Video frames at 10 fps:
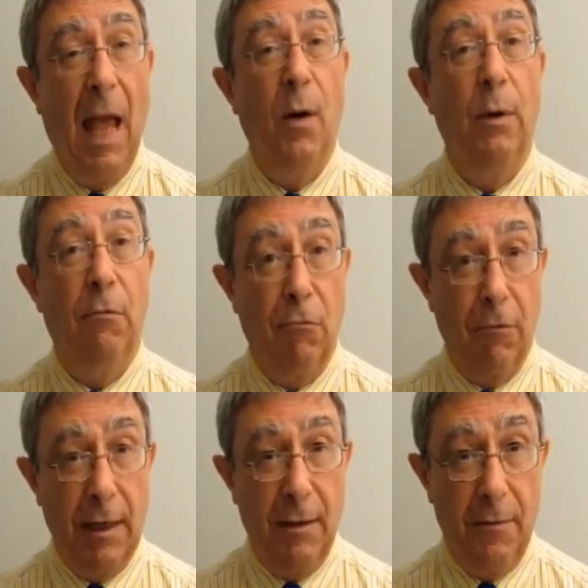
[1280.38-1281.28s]
and we
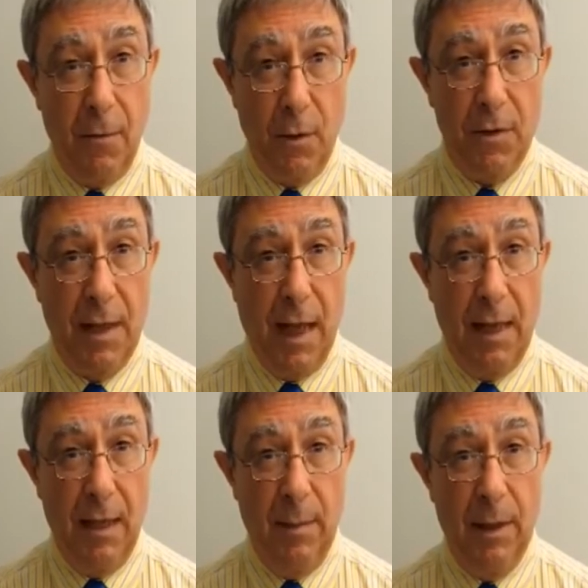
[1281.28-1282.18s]
reinforce
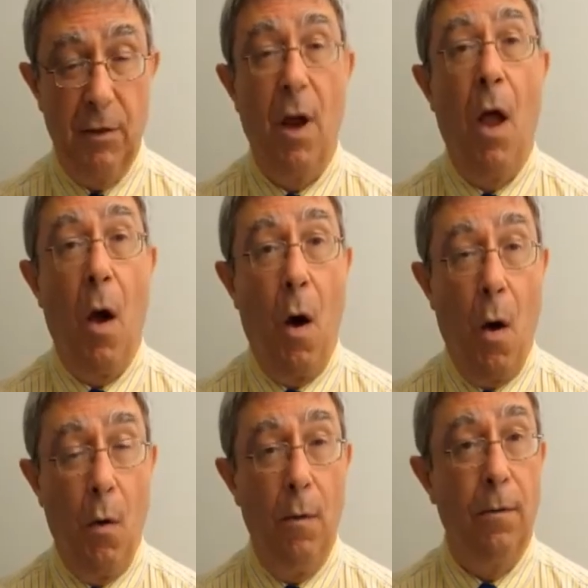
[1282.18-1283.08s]
that image
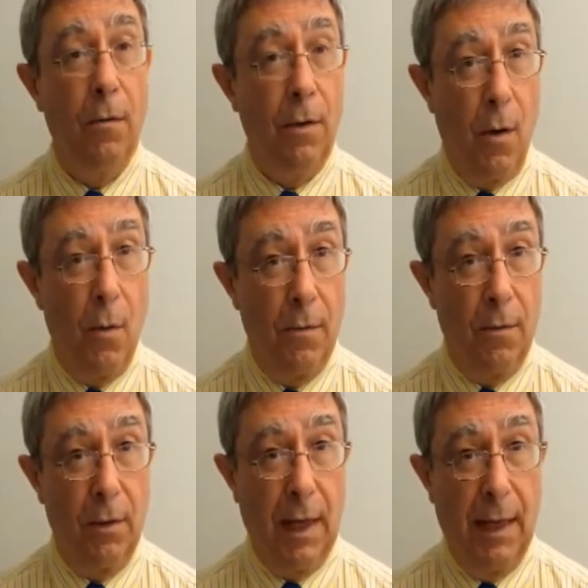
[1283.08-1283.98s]
over and
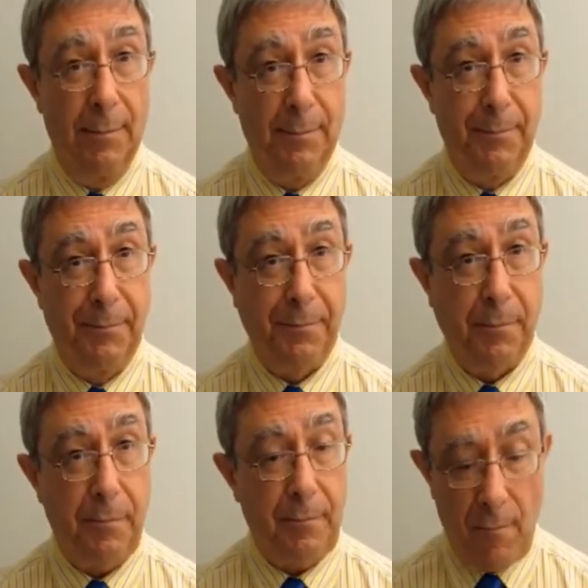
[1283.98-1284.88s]
over again
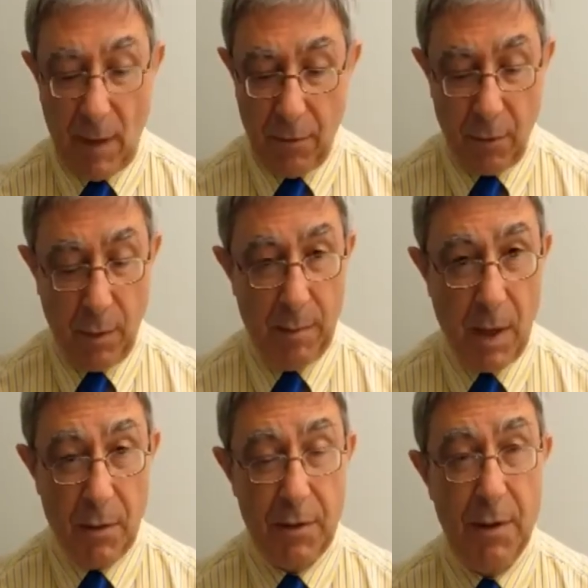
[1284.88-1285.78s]
through
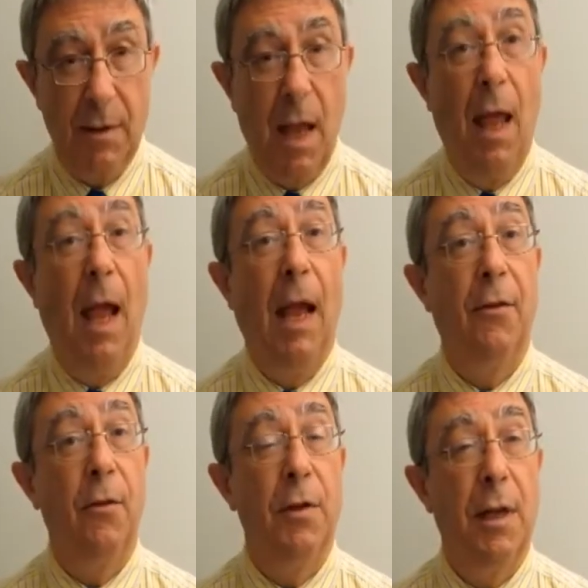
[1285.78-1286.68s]
hypnosis
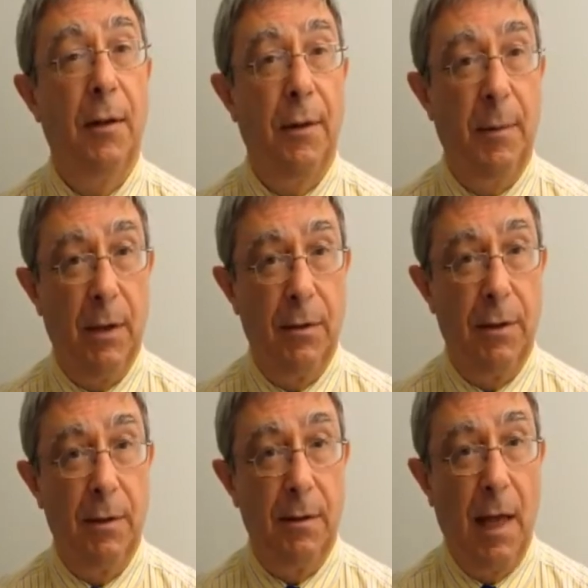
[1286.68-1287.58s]
and through self
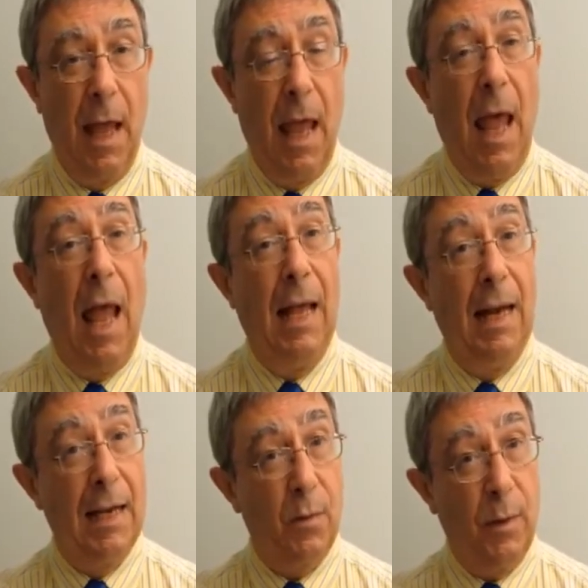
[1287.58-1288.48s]
hypnosis. And
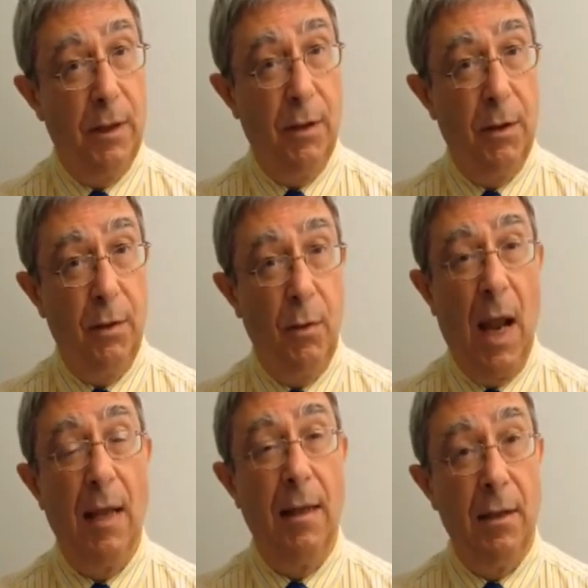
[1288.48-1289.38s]
as we do,
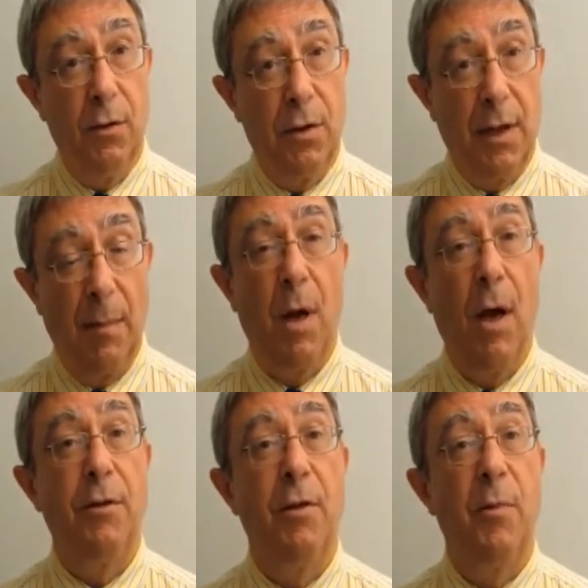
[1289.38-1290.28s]
then your
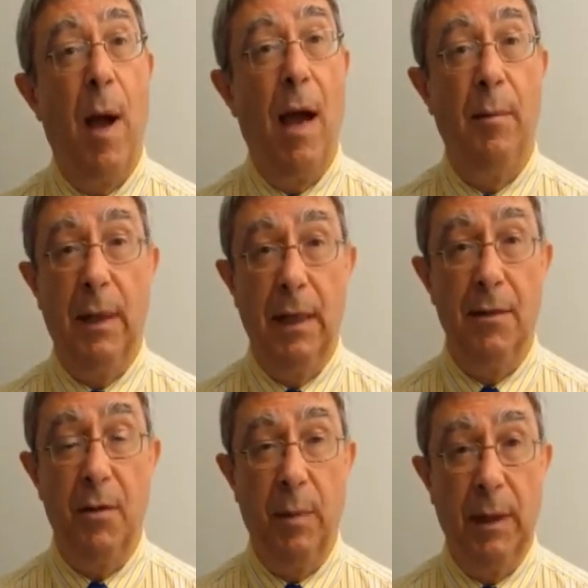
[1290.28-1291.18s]
subconscious mind
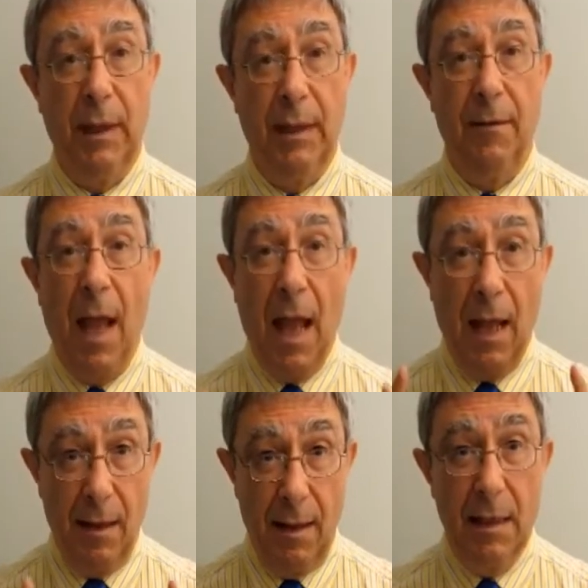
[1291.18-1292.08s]
begins to believe
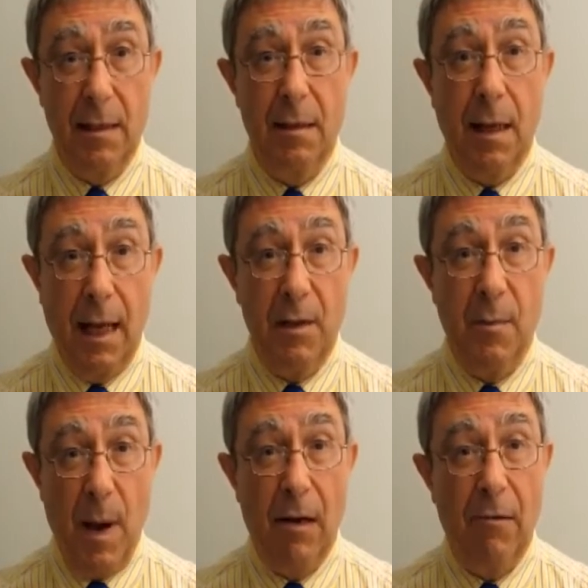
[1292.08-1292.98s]
this is
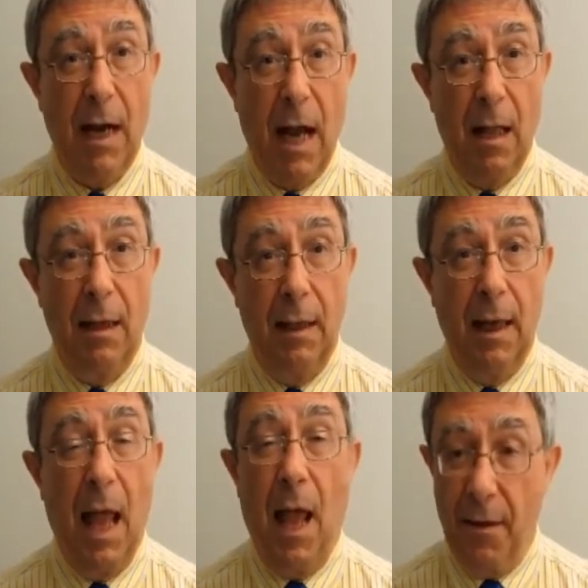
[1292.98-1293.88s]
my reality,
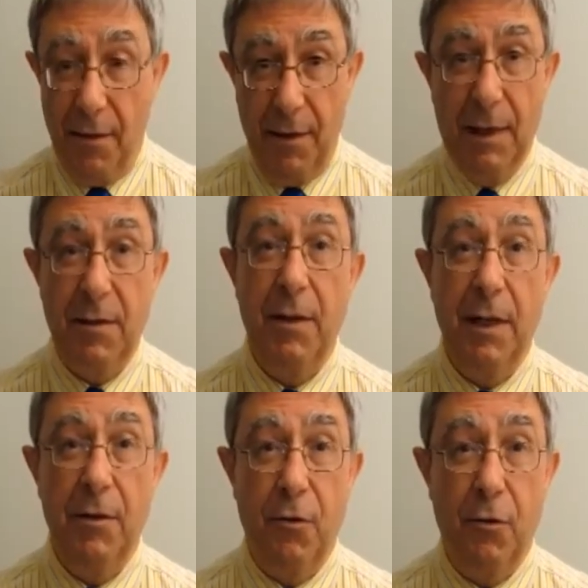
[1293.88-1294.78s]

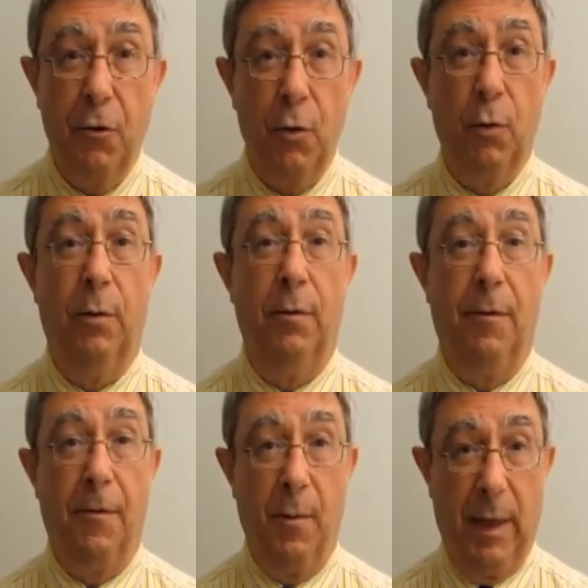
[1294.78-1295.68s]
this is true
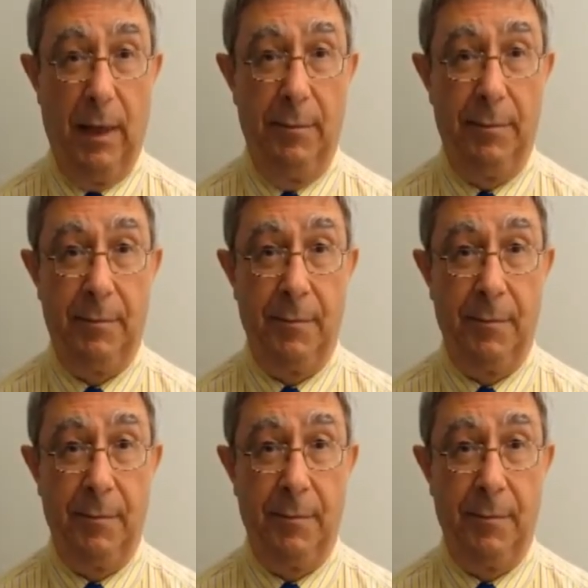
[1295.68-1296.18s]
for me.